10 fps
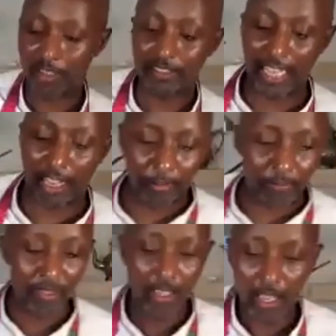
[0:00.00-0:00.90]
worked out.
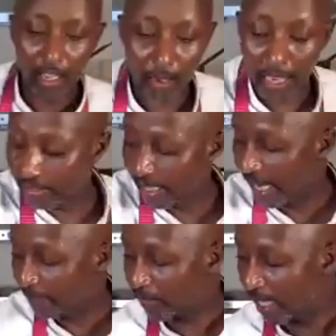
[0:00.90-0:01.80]
Uh, mm And mm-hmm. then
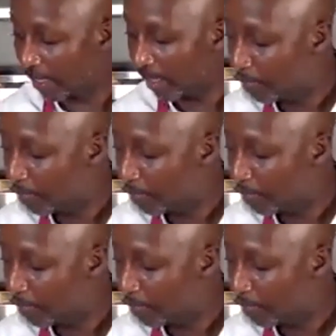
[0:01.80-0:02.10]
I'm taking